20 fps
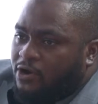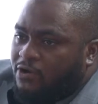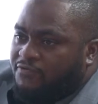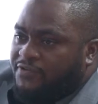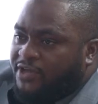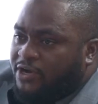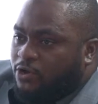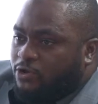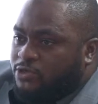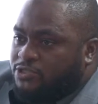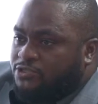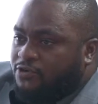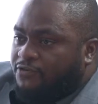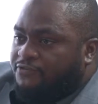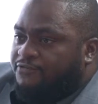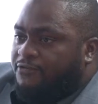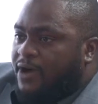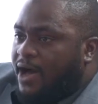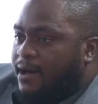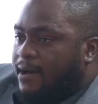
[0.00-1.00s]
of the cost
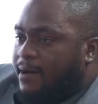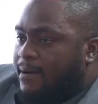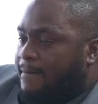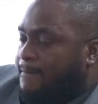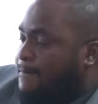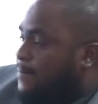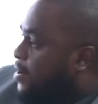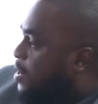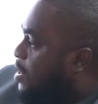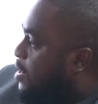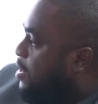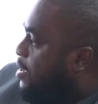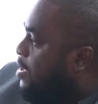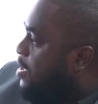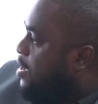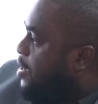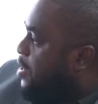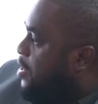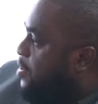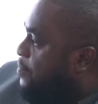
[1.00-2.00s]
of
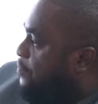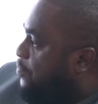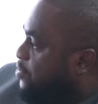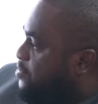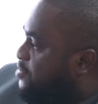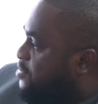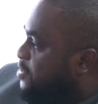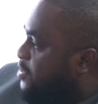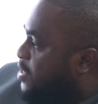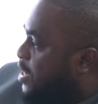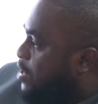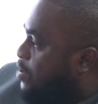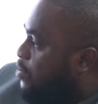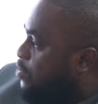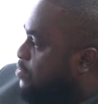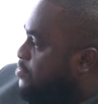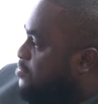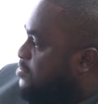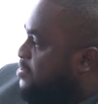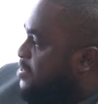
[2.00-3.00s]
importing
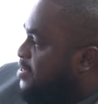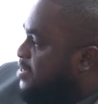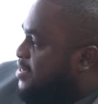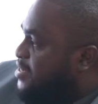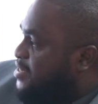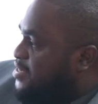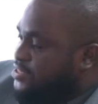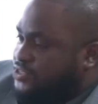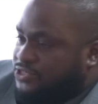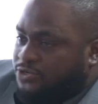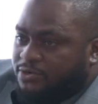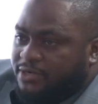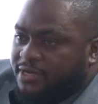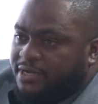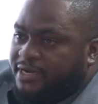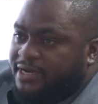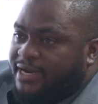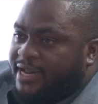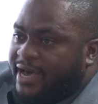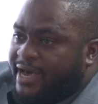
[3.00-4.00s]
cargoes is only
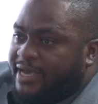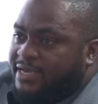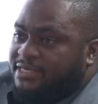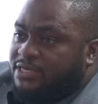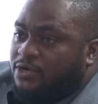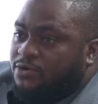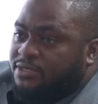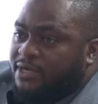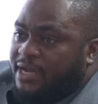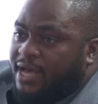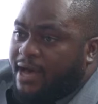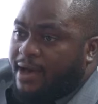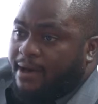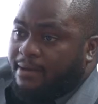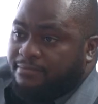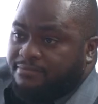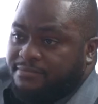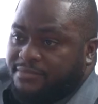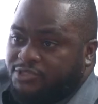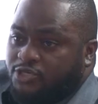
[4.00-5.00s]
relied
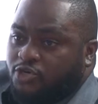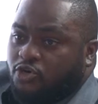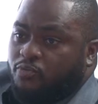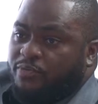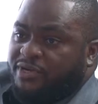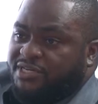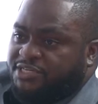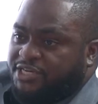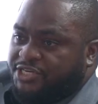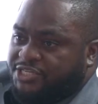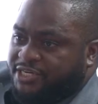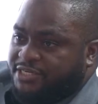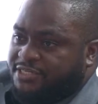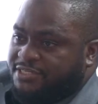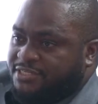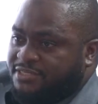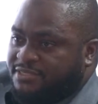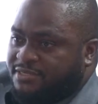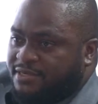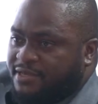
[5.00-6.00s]
on
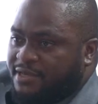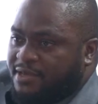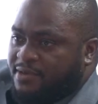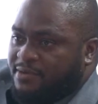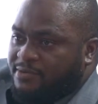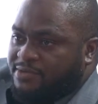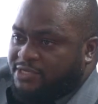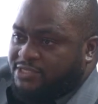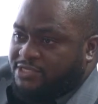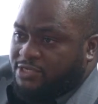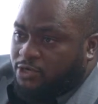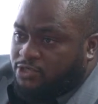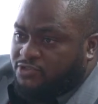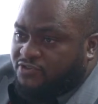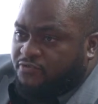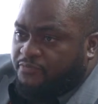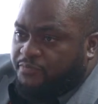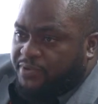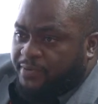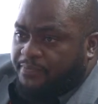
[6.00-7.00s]
documentations. There's a lot
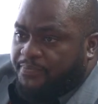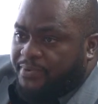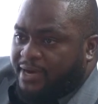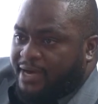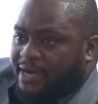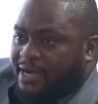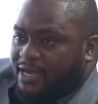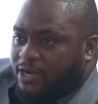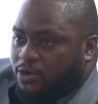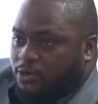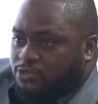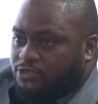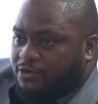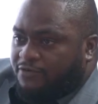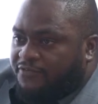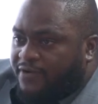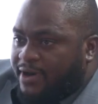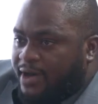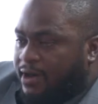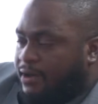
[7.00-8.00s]
of paper, a lot
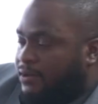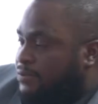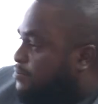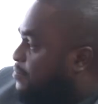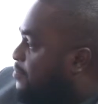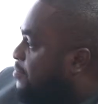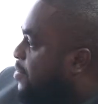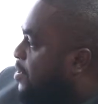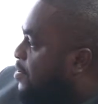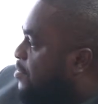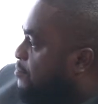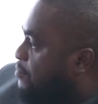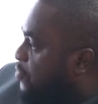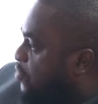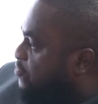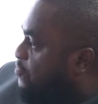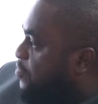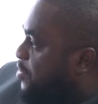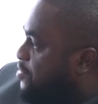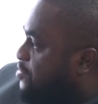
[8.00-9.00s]
of
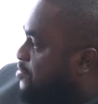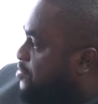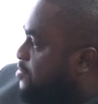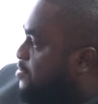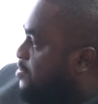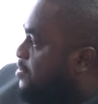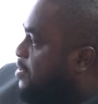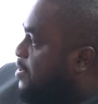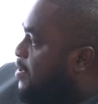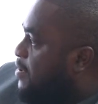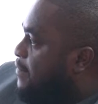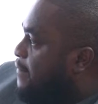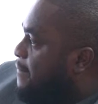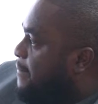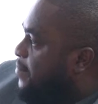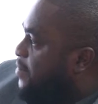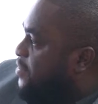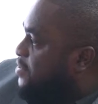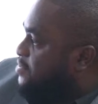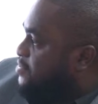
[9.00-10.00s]
movement
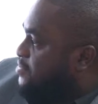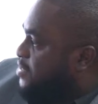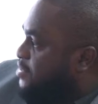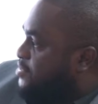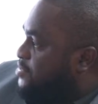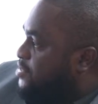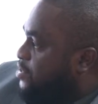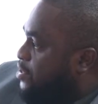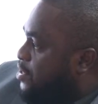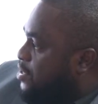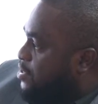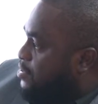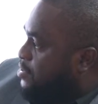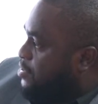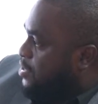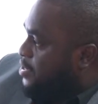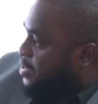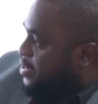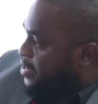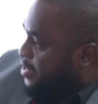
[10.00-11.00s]
that
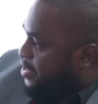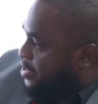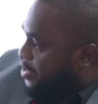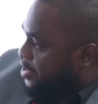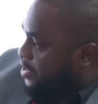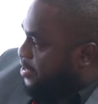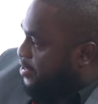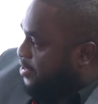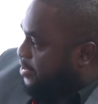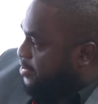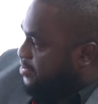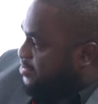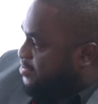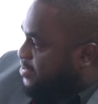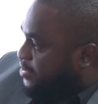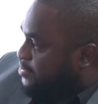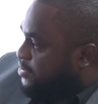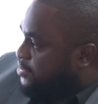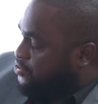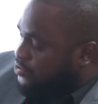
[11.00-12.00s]

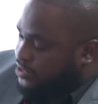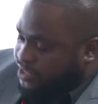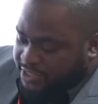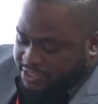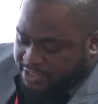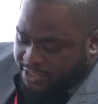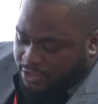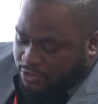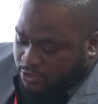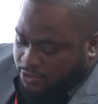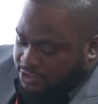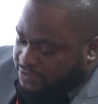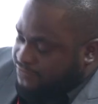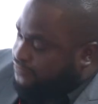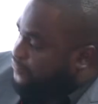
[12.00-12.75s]
result in increasing cost